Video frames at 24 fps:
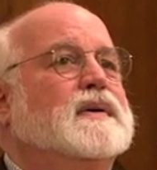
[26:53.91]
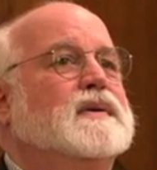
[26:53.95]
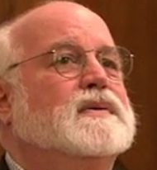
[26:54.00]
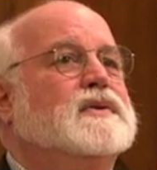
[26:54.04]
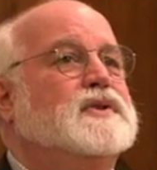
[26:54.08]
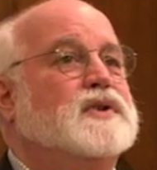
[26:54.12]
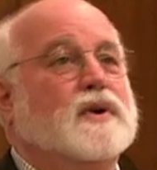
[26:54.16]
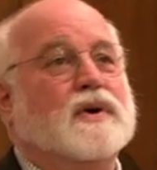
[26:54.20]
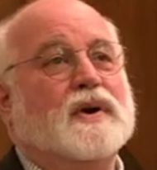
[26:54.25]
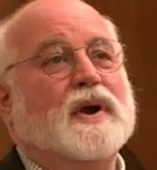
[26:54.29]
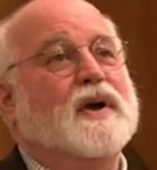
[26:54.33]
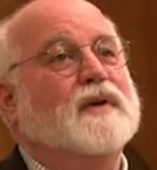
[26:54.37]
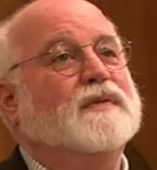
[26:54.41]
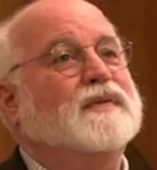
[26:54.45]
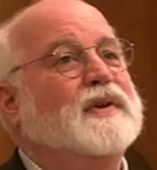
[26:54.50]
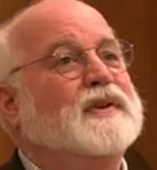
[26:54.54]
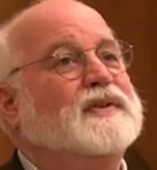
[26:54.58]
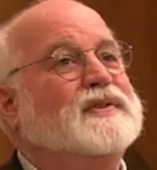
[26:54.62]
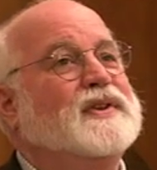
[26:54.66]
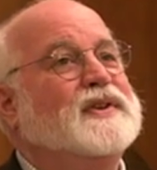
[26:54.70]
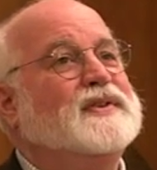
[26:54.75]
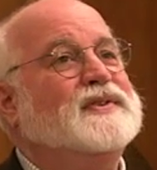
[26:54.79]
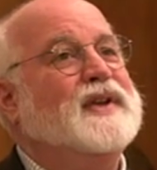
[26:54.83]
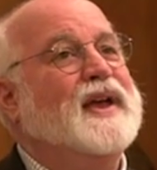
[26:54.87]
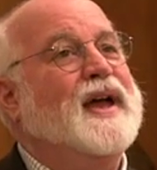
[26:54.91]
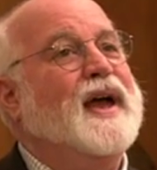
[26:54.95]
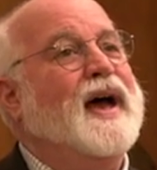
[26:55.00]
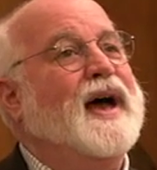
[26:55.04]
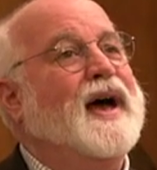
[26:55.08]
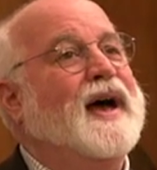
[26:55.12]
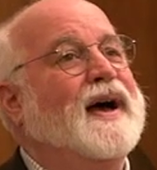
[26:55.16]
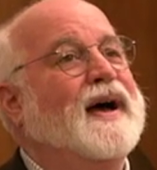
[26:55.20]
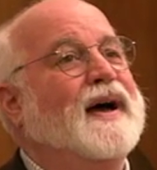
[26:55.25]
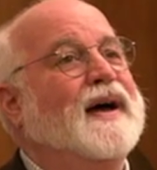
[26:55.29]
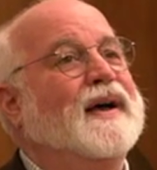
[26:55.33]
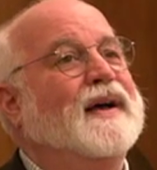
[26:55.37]
sure enough, he says,
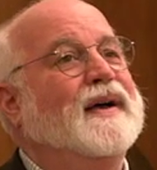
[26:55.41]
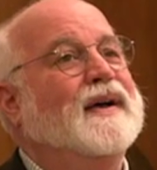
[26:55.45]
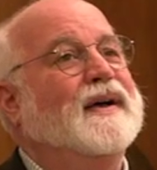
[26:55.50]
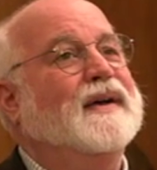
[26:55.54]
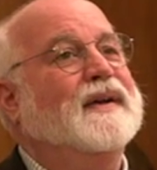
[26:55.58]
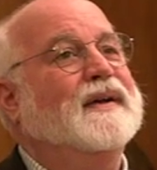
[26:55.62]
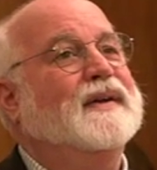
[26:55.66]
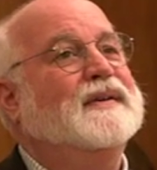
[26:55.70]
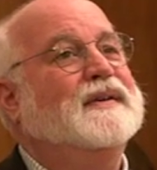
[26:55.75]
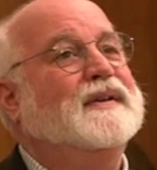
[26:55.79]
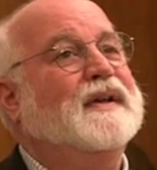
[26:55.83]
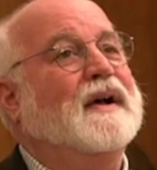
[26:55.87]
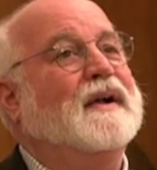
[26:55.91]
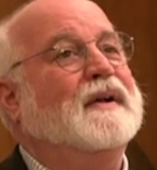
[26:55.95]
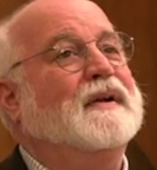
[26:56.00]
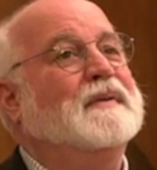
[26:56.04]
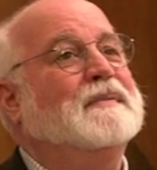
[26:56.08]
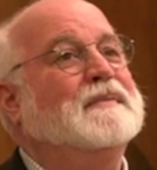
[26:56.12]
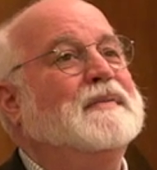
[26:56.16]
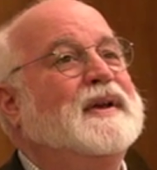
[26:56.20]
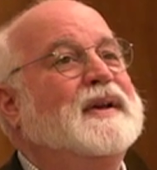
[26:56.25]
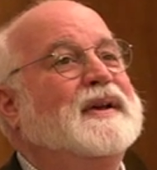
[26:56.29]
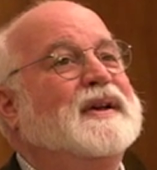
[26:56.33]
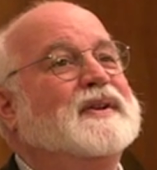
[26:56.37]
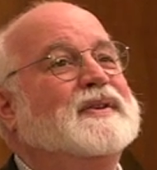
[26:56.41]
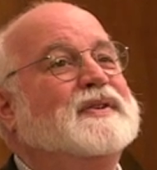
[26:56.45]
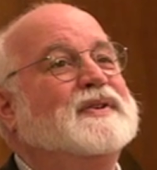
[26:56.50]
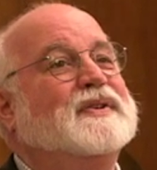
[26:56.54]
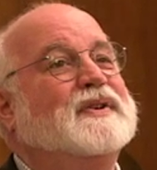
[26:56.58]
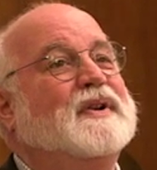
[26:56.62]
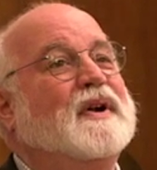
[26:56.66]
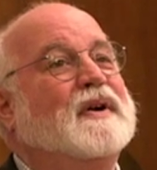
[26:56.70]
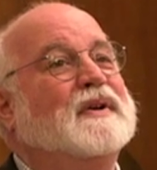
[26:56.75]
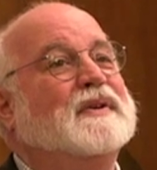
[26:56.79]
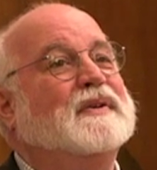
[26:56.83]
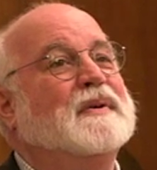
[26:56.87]
"Yeah, tell him he can
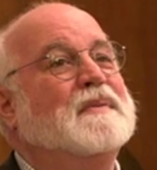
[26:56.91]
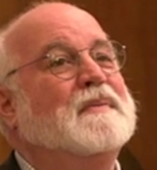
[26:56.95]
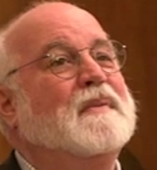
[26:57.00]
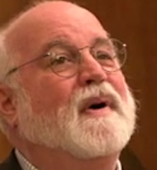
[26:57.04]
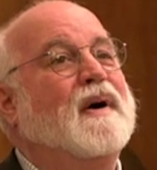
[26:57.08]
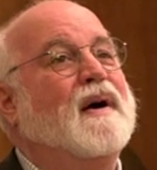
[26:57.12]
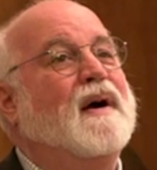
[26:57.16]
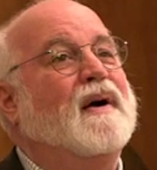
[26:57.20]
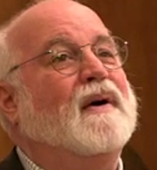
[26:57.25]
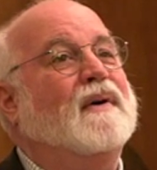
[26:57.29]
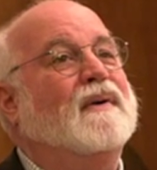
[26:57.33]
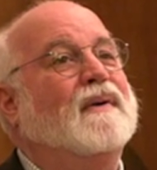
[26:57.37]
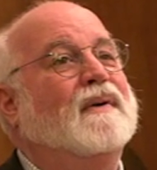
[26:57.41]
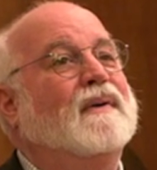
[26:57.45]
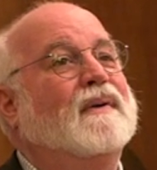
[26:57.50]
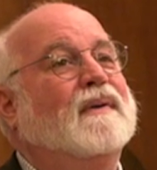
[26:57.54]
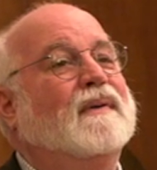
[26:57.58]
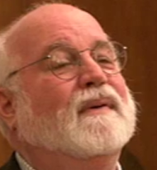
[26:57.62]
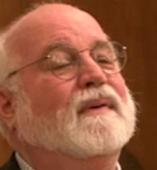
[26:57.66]
start tomorrow."